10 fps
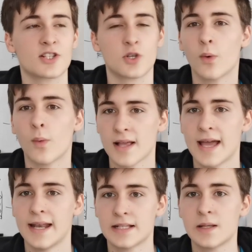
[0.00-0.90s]
So
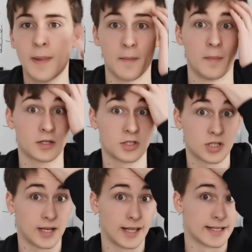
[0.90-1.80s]
it is a bit
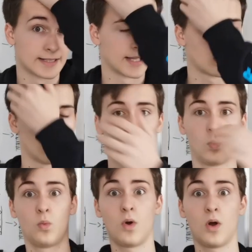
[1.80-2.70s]
much, like it's like,
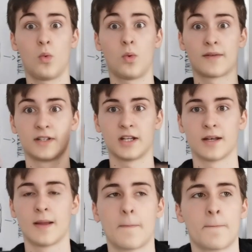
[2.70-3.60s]
whoa, what have I
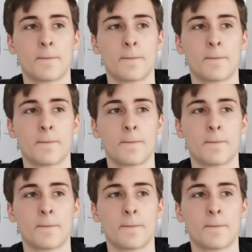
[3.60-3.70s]
done?